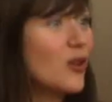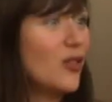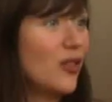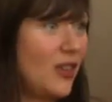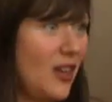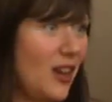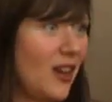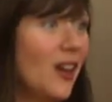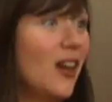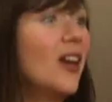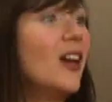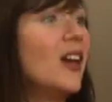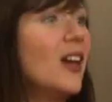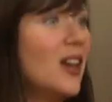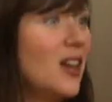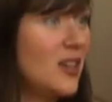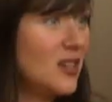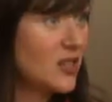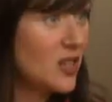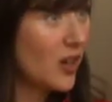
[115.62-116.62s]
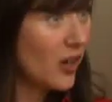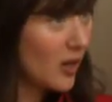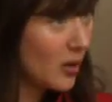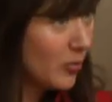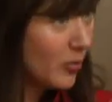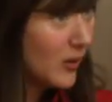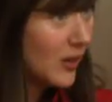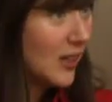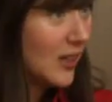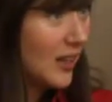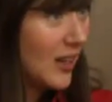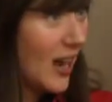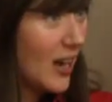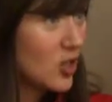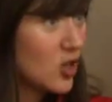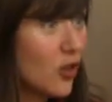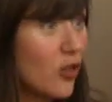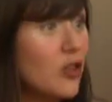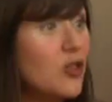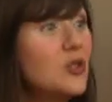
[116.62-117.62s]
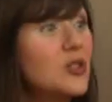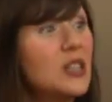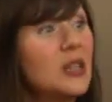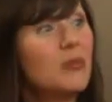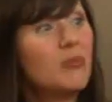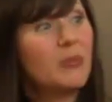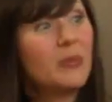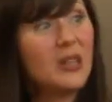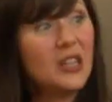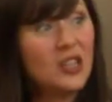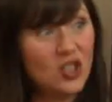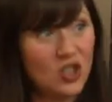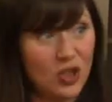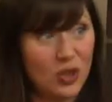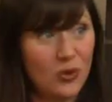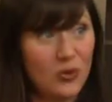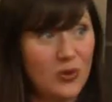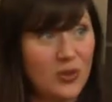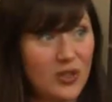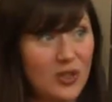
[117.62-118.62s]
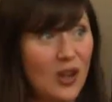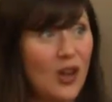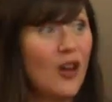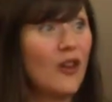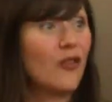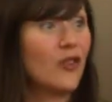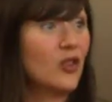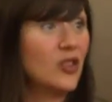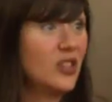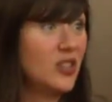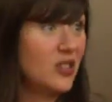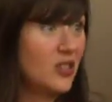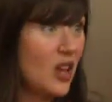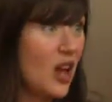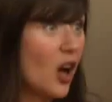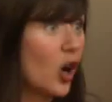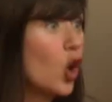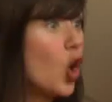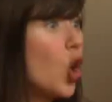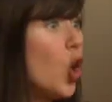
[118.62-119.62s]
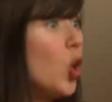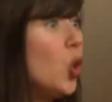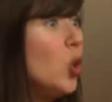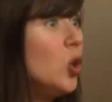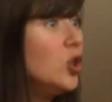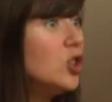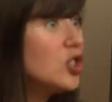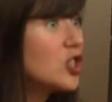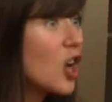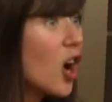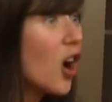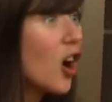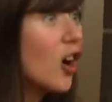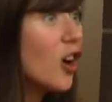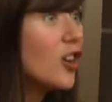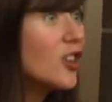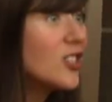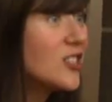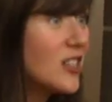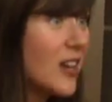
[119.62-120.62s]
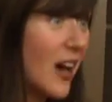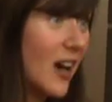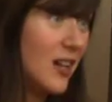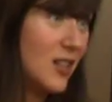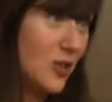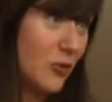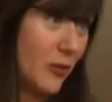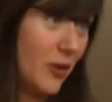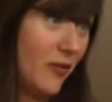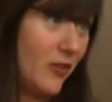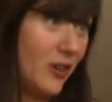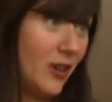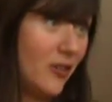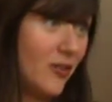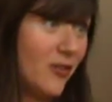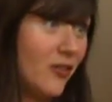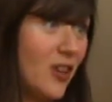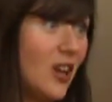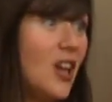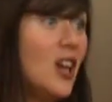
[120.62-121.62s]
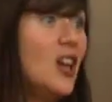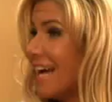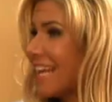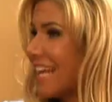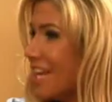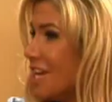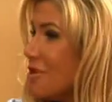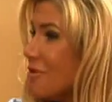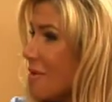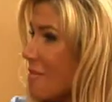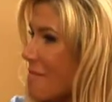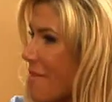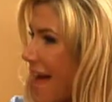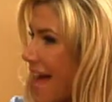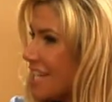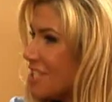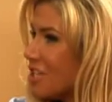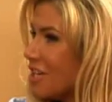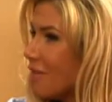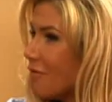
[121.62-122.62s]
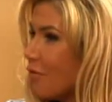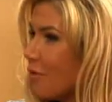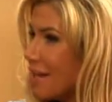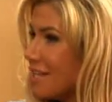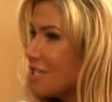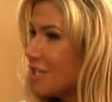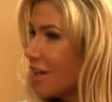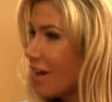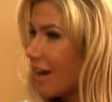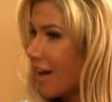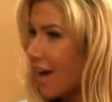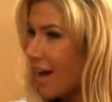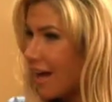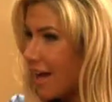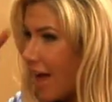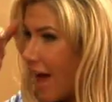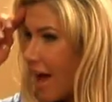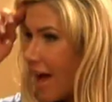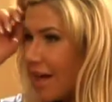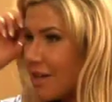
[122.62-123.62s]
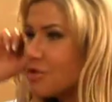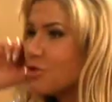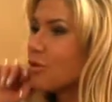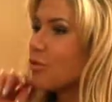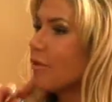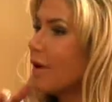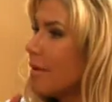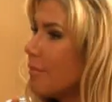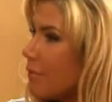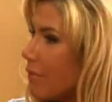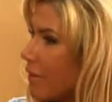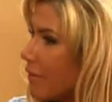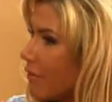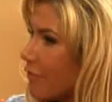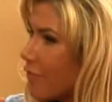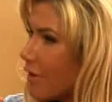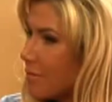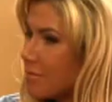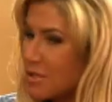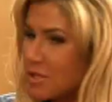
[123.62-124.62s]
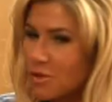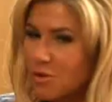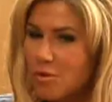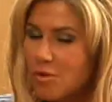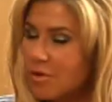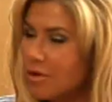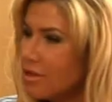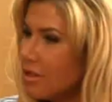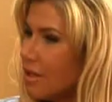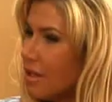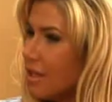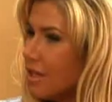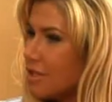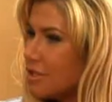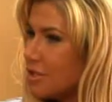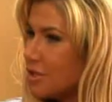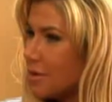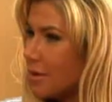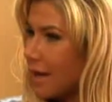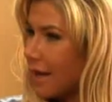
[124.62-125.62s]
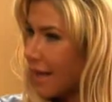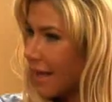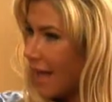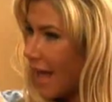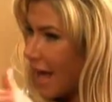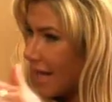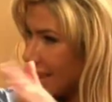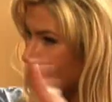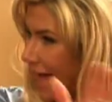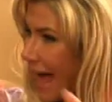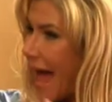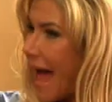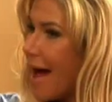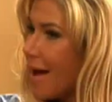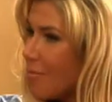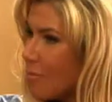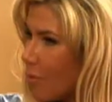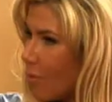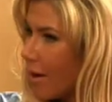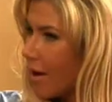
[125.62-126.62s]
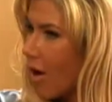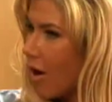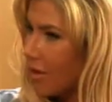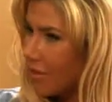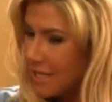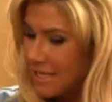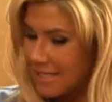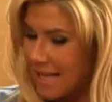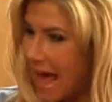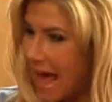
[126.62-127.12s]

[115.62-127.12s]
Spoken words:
of thing is completely natural. They're using beet juice versus a coal tar dye derivative. Can you imagine if we took a trip from school to a lab where all these